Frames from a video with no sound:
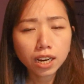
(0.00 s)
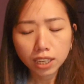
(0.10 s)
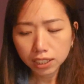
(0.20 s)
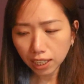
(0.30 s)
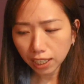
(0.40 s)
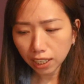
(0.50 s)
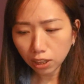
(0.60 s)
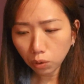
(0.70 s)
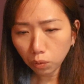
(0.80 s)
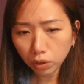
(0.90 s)
it's like a
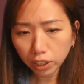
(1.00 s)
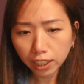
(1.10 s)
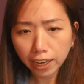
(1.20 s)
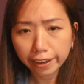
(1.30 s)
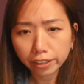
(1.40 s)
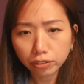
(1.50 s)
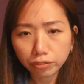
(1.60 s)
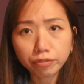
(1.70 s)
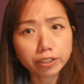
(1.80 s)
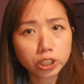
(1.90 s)
lower kind of
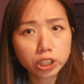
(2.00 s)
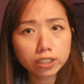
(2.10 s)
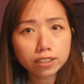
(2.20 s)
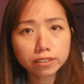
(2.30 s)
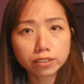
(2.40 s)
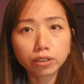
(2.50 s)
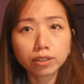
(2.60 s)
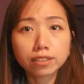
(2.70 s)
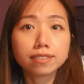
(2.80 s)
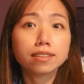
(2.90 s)
version, so
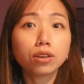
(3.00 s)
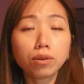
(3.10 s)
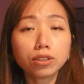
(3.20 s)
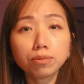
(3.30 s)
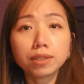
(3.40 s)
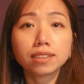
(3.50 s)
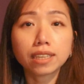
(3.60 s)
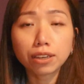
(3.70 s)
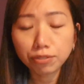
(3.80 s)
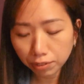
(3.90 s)
it's going to be
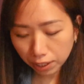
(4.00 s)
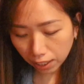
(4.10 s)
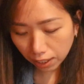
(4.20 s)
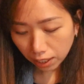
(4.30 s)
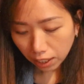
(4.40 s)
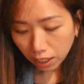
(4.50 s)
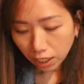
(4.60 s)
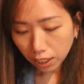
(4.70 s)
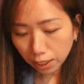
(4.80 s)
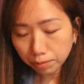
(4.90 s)
safely
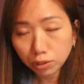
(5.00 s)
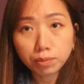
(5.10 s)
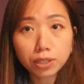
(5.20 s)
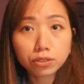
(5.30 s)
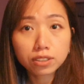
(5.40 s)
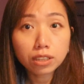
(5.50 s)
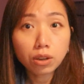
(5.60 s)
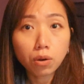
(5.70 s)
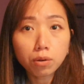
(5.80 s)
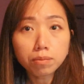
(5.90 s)
to be used at
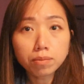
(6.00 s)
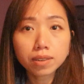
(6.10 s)
home.